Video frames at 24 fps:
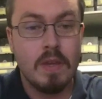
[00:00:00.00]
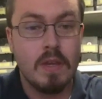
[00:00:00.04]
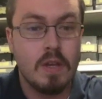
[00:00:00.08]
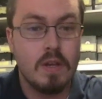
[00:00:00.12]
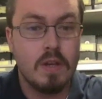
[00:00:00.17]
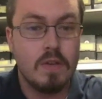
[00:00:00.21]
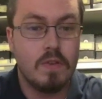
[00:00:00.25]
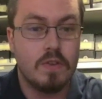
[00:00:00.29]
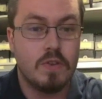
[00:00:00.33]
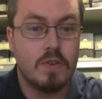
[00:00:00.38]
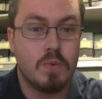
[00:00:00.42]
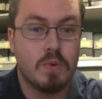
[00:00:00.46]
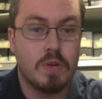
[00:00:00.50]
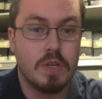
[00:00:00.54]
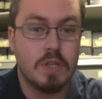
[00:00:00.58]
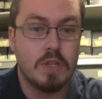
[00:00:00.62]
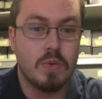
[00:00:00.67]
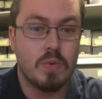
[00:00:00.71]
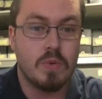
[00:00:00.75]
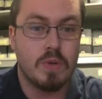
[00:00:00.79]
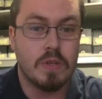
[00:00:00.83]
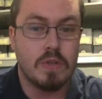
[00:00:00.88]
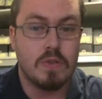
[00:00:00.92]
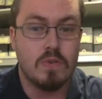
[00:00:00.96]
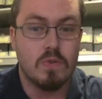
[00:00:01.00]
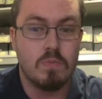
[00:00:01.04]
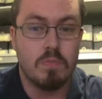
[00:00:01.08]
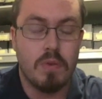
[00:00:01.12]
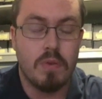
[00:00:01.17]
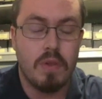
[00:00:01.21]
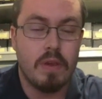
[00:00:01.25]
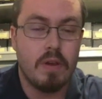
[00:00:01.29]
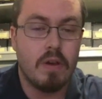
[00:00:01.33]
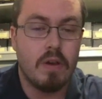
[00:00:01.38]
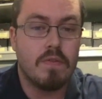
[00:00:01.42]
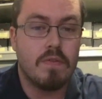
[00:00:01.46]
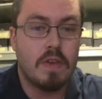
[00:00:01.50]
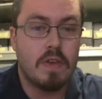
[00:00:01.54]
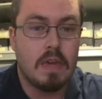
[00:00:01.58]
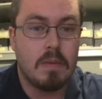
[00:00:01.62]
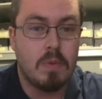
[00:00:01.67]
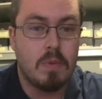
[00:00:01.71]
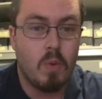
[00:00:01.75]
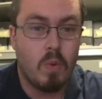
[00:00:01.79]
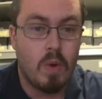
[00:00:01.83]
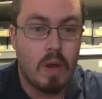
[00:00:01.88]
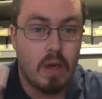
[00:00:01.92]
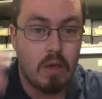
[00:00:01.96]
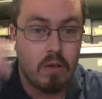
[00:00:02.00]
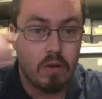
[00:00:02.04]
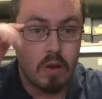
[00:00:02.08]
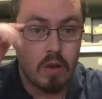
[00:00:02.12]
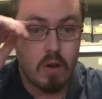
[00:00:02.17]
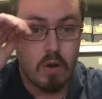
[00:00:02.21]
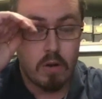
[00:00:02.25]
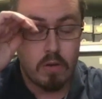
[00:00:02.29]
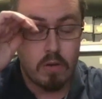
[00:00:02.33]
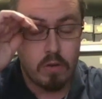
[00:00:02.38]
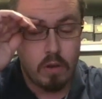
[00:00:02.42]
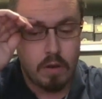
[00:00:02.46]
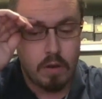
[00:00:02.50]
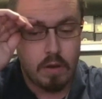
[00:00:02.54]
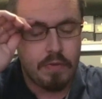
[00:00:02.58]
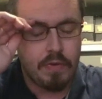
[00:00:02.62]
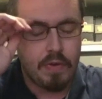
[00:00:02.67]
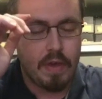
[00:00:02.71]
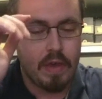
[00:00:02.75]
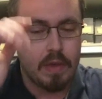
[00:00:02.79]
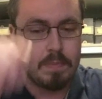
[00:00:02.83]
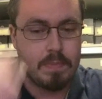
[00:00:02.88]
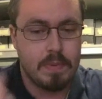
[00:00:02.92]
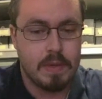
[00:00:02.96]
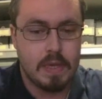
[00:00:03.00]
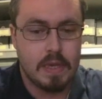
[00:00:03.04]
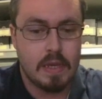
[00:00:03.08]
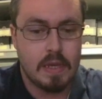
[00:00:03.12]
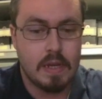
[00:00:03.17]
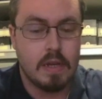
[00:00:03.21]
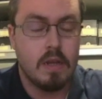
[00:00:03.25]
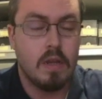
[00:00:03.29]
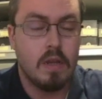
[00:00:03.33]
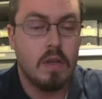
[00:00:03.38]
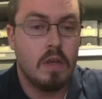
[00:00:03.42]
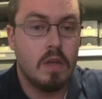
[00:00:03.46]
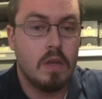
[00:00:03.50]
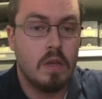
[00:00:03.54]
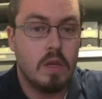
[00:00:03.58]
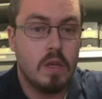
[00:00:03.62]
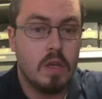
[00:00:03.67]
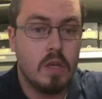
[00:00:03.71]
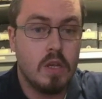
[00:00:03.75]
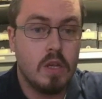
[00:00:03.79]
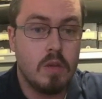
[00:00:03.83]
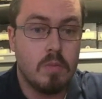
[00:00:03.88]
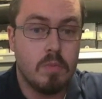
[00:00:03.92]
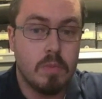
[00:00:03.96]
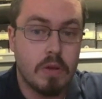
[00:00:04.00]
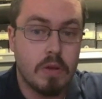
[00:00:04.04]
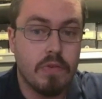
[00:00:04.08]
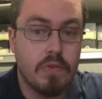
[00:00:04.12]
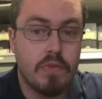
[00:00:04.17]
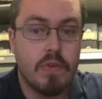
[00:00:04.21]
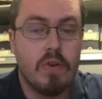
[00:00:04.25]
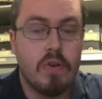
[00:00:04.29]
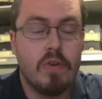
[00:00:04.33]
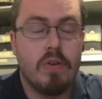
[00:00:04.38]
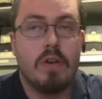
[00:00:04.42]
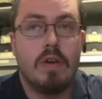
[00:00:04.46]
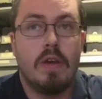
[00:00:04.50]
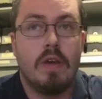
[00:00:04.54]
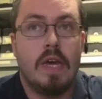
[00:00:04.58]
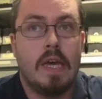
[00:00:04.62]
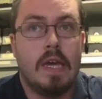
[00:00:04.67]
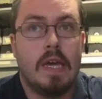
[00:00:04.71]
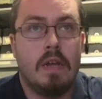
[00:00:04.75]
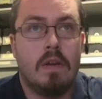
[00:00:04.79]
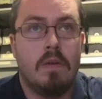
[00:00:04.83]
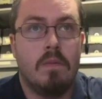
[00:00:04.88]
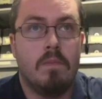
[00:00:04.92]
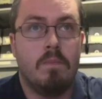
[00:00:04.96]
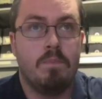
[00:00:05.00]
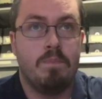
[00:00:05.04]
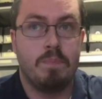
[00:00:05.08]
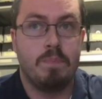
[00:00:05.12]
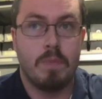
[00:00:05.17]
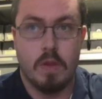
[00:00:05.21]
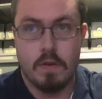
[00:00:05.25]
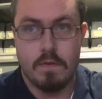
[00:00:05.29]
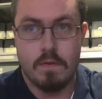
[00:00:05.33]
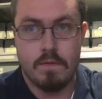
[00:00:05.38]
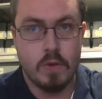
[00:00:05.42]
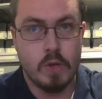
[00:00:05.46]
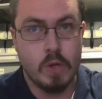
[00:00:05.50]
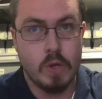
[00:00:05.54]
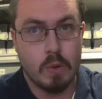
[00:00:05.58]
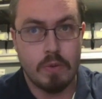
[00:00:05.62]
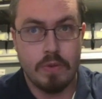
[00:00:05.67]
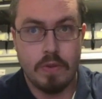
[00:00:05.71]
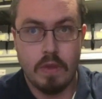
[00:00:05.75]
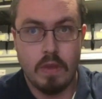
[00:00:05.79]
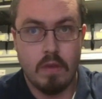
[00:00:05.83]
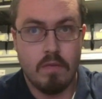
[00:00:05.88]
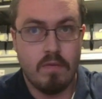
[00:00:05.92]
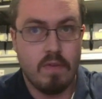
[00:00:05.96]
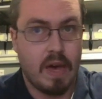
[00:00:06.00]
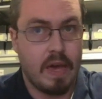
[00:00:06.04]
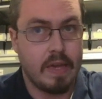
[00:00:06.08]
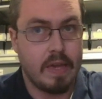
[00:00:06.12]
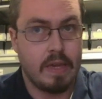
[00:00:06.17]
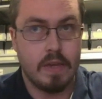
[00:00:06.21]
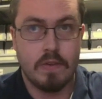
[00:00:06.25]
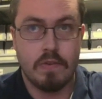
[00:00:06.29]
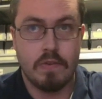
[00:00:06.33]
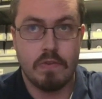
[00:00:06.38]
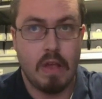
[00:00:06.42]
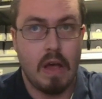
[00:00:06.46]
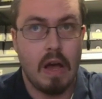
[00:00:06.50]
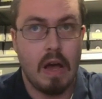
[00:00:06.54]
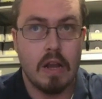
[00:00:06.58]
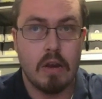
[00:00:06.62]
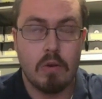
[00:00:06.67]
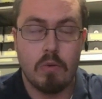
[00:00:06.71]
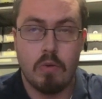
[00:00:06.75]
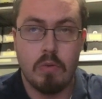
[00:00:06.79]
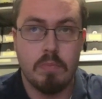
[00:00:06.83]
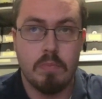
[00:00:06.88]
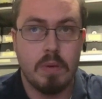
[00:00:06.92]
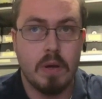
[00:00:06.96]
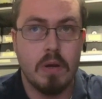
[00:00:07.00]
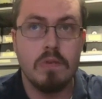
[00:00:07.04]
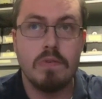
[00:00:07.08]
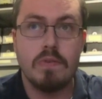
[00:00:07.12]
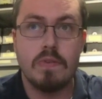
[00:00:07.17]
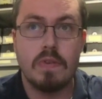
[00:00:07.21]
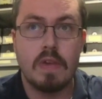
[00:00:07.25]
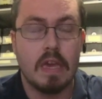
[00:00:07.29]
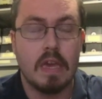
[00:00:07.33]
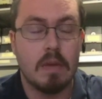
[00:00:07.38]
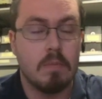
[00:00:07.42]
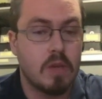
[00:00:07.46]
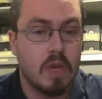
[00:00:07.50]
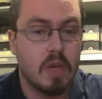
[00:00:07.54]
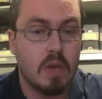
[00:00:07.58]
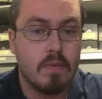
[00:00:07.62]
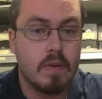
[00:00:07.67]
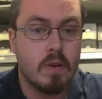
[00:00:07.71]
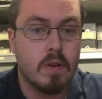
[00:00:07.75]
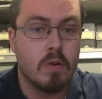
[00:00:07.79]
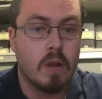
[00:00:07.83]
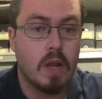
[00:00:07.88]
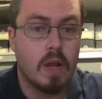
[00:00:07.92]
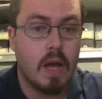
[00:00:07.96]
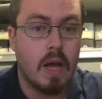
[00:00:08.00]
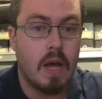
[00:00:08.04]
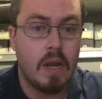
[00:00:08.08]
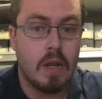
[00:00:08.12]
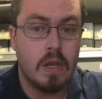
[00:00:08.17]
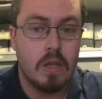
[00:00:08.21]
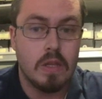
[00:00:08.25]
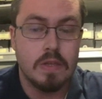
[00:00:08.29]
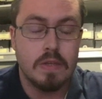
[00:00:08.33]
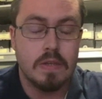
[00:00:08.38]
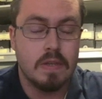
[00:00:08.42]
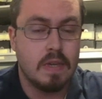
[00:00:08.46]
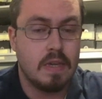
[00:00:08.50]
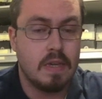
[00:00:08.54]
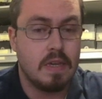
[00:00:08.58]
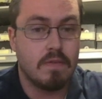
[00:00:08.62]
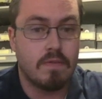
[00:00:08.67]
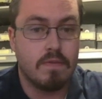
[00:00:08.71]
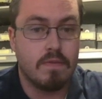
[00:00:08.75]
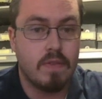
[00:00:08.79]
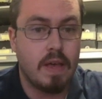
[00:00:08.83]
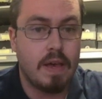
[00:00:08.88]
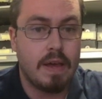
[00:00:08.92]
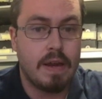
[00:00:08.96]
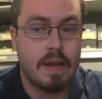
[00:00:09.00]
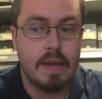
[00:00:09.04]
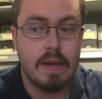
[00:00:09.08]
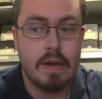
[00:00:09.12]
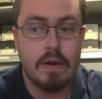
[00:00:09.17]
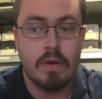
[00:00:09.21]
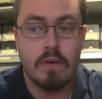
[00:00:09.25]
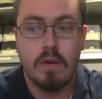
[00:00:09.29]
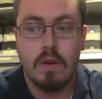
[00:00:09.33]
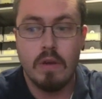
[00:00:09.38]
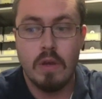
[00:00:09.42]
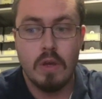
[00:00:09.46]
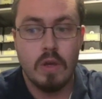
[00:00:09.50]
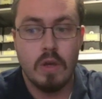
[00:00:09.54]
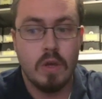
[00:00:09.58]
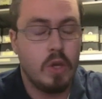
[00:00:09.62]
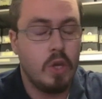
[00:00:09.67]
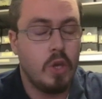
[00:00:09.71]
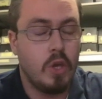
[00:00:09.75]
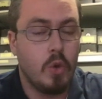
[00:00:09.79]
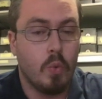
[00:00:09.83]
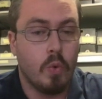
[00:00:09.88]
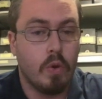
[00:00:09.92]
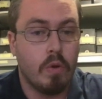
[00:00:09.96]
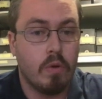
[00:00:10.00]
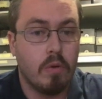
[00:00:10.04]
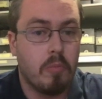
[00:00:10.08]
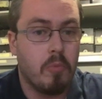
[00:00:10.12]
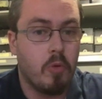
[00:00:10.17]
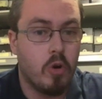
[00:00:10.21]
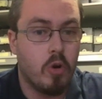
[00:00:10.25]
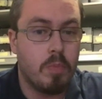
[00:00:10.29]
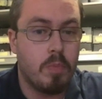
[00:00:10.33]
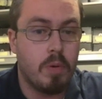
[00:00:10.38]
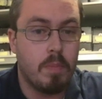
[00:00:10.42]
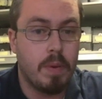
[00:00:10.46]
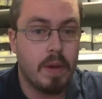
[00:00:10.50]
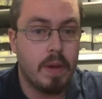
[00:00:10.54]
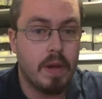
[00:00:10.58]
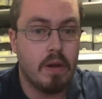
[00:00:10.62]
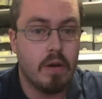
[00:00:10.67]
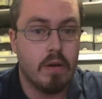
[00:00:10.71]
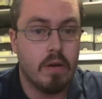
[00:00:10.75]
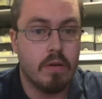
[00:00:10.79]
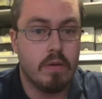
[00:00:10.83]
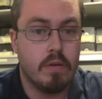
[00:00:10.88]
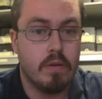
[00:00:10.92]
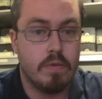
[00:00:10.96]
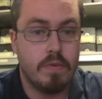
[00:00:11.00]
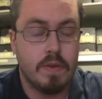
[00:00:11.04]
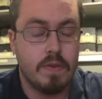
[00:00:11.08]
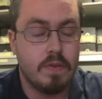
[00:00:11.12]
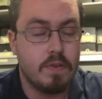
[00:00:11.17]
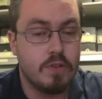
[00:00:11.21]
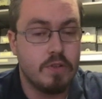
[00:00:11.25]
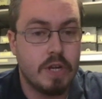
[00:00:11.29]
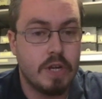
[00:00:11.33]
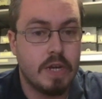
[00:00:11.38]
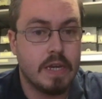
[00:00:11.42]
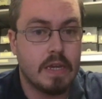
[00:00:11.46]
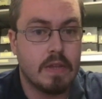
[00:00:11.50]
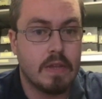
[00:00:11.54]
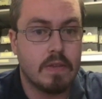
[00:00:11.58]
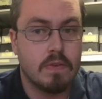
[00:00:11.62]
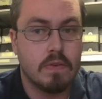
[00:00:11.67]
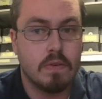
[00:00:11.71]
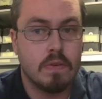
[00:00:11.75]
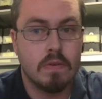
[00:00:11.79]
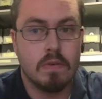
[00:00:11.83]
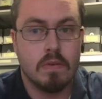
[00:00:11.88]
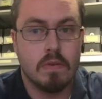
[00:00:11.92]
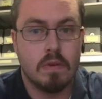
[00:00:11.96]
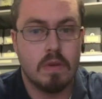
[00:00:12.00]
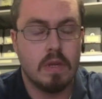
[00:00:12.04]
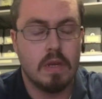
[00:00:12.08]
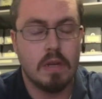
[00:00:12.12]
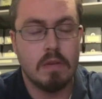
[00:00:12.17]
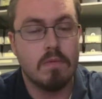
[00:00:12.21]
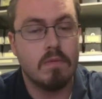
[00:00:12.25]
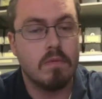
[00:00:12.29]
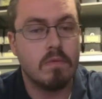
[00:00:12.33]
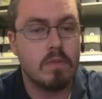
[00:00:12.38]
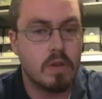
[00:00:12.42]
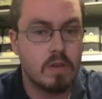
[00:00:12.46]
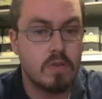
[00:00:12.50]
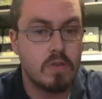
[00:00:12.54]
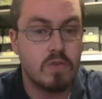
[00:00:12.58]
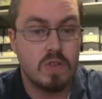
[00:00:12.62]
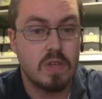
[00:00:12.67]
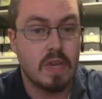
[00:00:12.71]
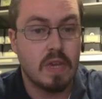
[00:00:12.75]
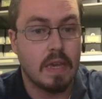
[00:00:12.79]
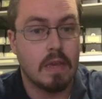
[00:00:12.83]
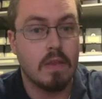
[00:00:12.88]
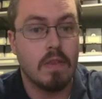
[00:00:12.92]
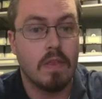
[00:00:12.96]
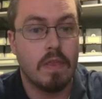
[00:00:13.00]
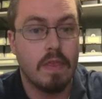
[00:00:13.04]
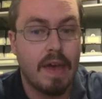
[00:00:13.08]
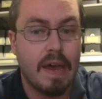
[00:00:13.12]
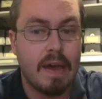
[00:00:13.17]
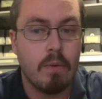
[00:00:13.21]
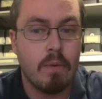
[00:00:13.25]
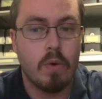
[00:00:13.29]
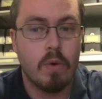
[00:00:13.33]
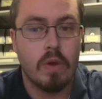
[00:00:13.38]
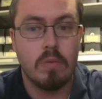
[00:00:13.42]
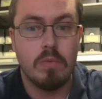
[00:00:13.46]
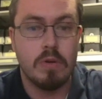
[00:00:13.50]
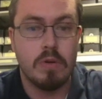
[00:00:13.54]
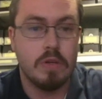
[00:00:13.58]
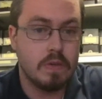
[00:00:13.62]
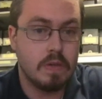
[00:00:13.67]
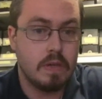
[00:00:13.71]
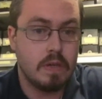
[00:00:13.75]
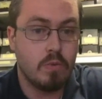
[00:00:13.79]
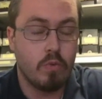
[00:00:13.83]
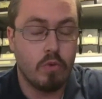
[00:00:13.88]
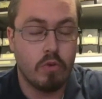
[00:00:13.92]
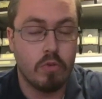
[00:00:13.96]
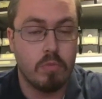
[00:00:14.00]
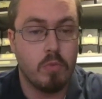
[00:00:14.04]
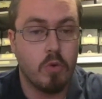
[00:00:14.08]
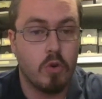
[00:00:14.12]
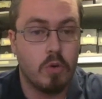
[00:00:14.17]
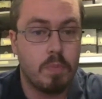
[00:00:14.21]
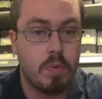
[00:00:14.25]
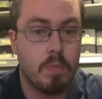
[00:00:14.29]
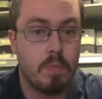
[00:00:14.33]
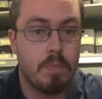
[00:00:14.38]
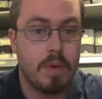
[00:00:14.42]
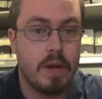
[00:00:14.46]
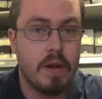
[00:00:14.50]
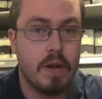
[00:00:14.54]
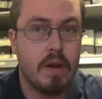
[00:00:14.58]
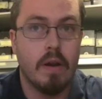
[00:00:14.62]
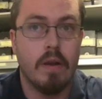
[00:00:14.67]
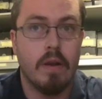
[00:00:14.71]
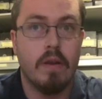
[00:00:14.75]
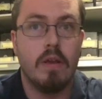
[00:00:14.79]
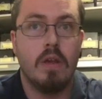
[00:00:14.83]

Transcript: the 2022 playoff game, the wild card loss up in Minnesota. And if you go into the Vikings locker room post game, Kevin O'Connell is saying flat out, we were more prepared than the Giants. He didn't say it that way, but he said we were more prepared.